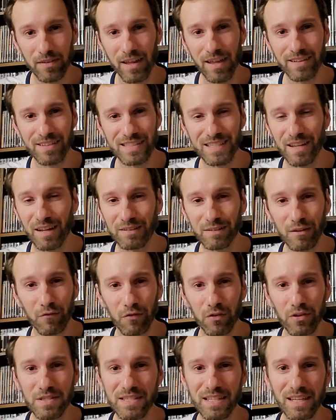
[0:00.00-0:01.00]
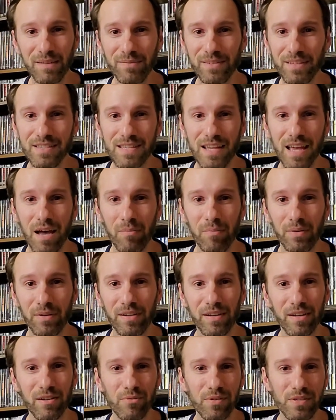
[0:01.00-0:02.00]
It's not the first time this happened,
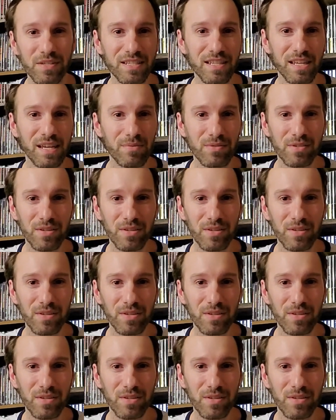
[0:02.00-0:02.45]
and it was taped,